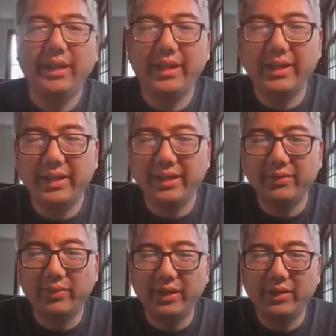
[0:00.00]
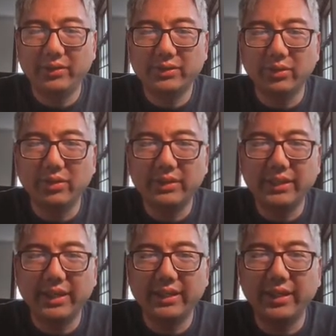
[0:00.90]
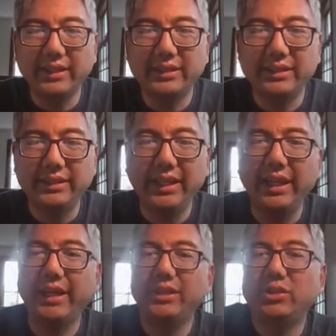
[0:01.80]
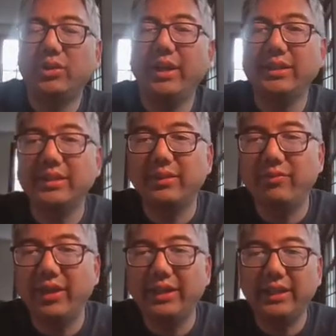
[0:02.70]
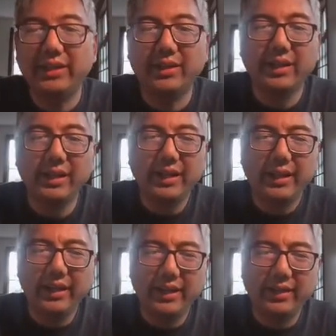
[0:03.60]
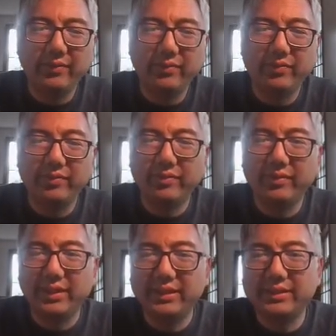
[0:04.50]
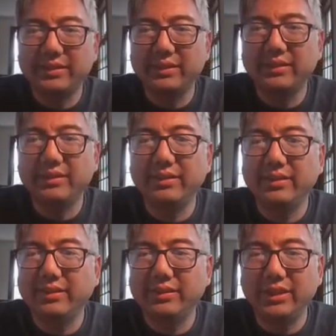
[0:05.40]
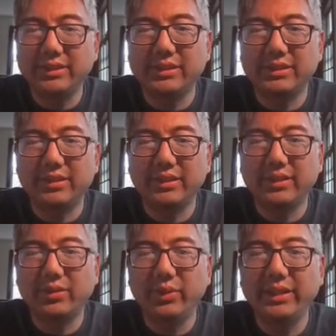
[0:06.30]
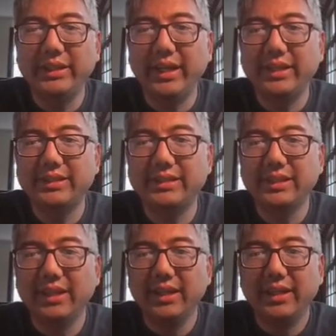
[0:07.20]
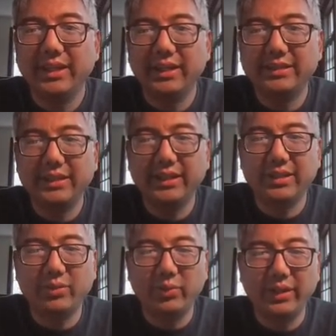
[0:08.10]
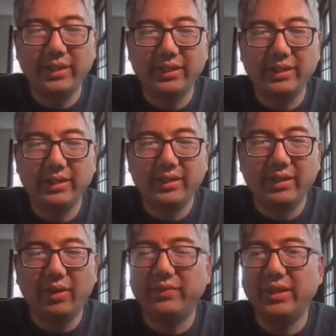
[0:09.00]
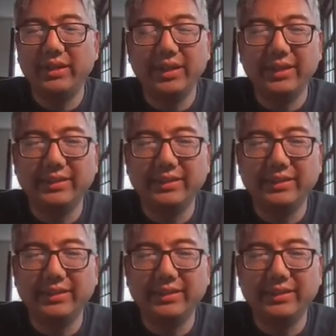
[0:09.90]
And I also looked at knight to d8, trying to defend here. And it's just as good here. Queen takes, and let's say the queen, or I'm sorry,